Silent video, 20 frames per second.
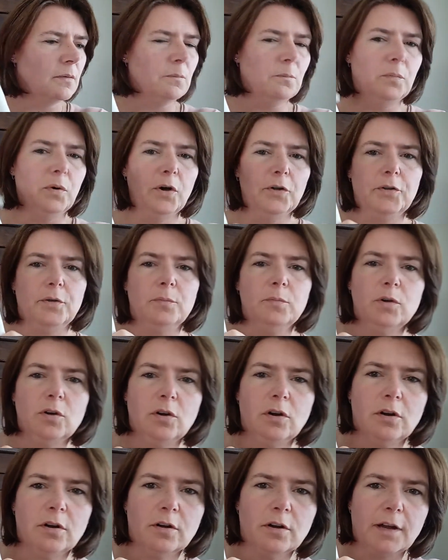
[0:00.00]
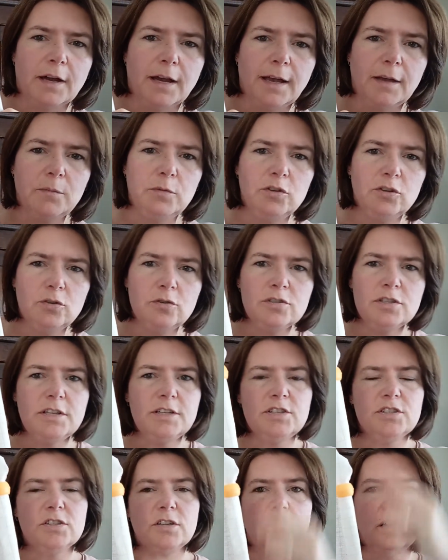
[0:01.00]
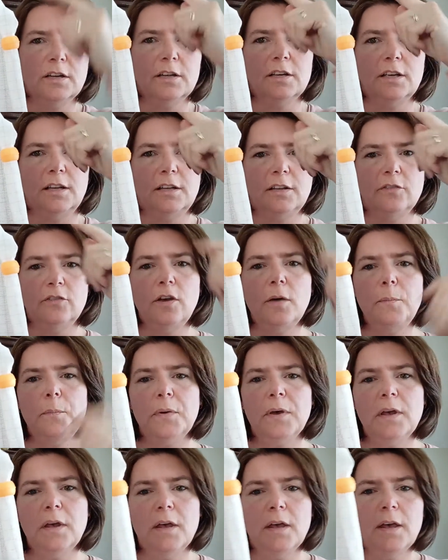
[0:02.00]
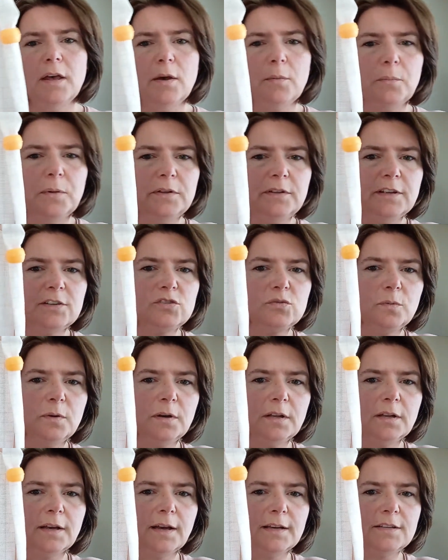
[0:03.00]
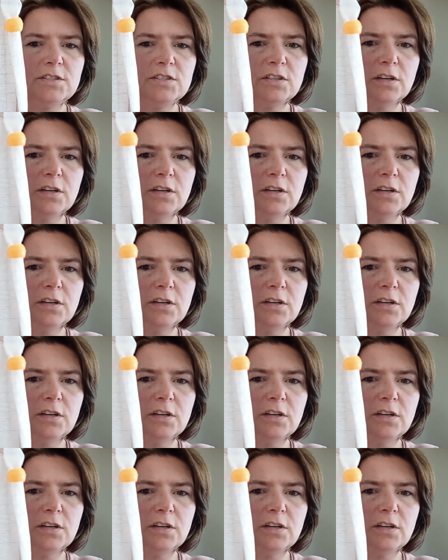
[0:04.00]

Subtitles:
bottom corner. I'm usually starting in the top, but this one I